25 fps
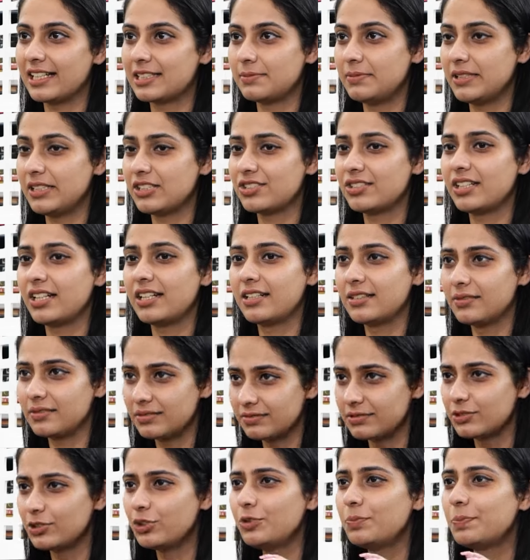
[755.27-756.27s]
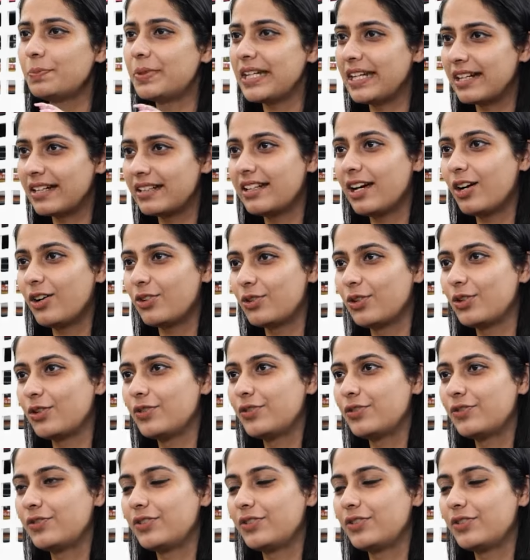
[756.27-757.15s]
explanation and a good breakdown of,